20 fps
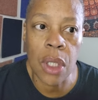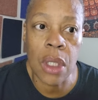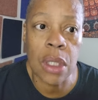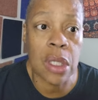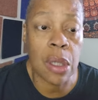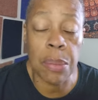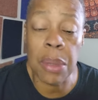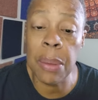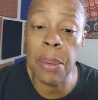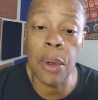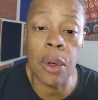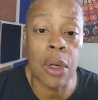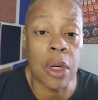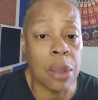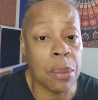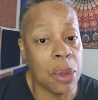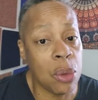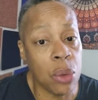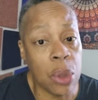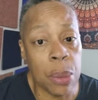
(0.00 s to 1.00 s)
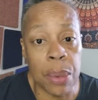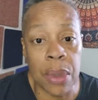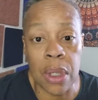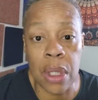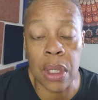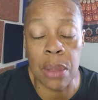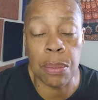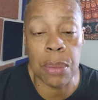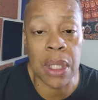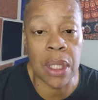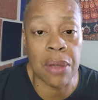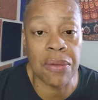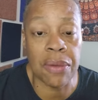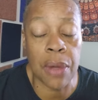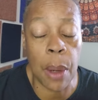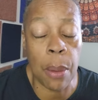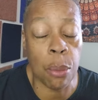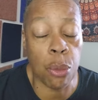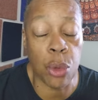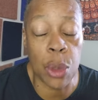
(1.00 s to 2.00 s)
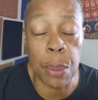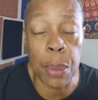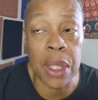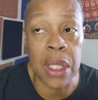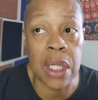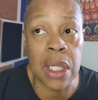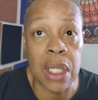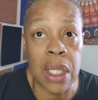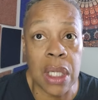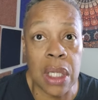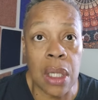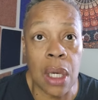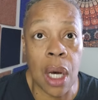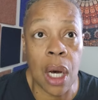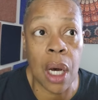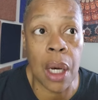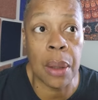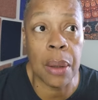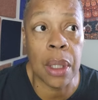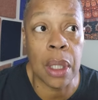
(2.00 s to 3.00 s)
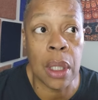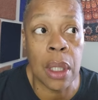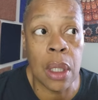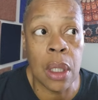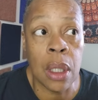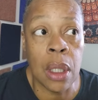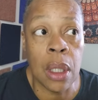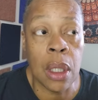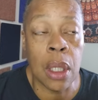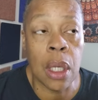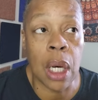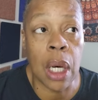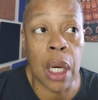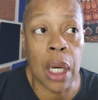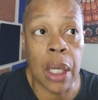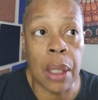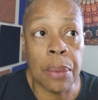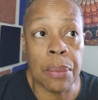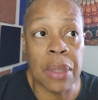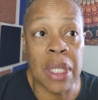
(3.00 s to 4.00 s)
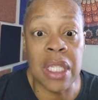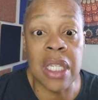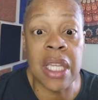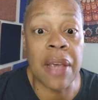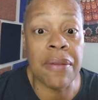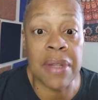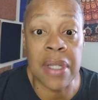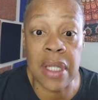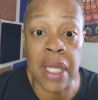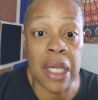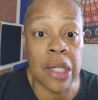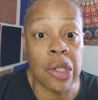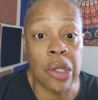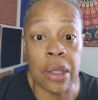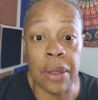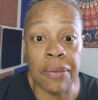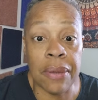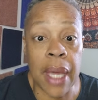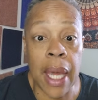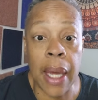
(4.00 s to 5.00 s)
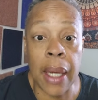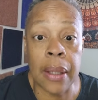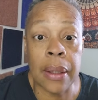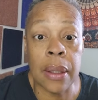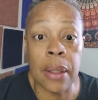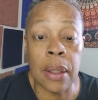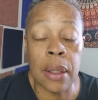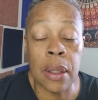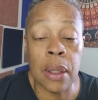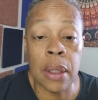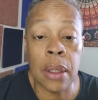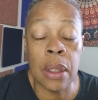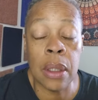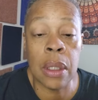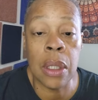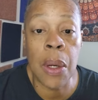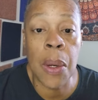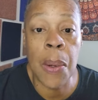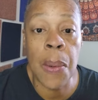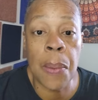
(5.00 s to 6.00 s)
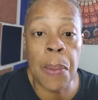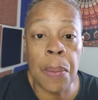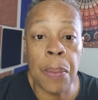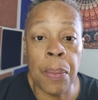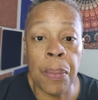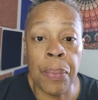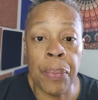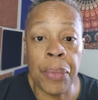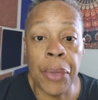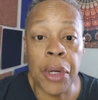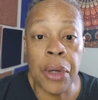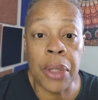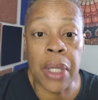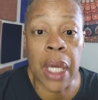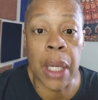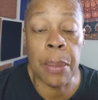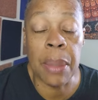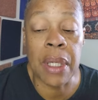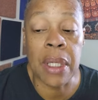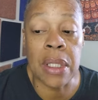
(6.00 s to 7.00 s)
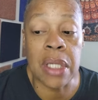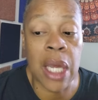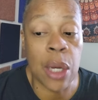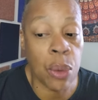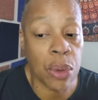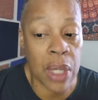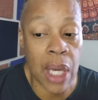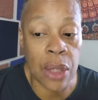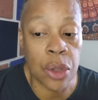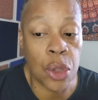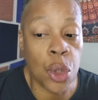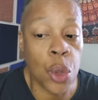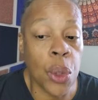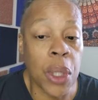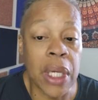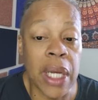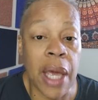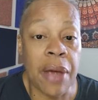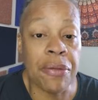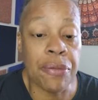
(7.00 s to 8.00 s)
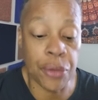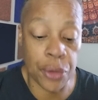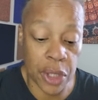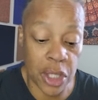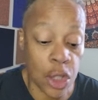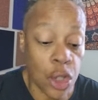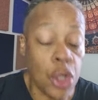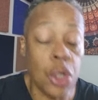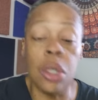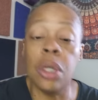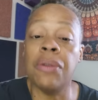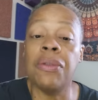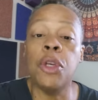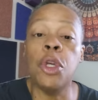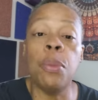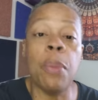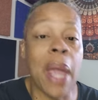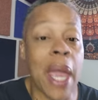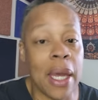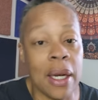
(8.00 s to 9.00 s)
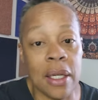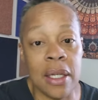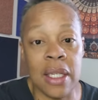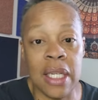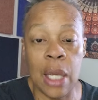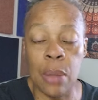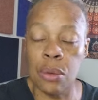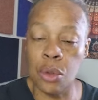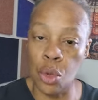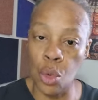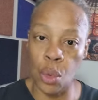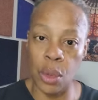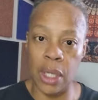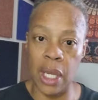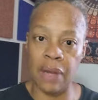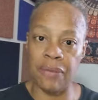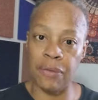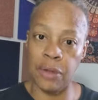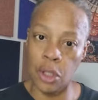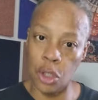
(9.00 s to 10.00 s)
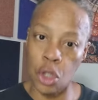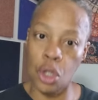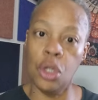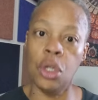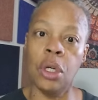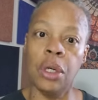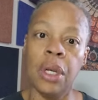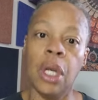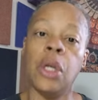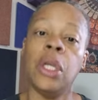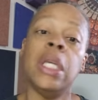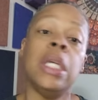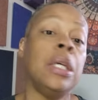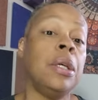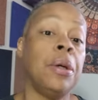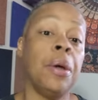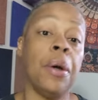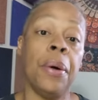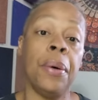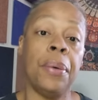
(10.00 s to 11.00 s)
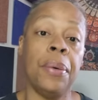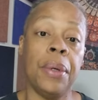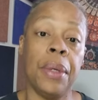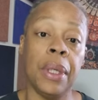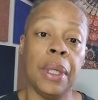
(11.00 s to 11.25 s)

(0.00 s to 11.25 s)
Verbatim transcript: some people are going to be reaping the benefit, uh, reaping the uh, um, the devastation of that. Okay, because they were not doing that for the good of humanity. They was doing that for the good of their ego.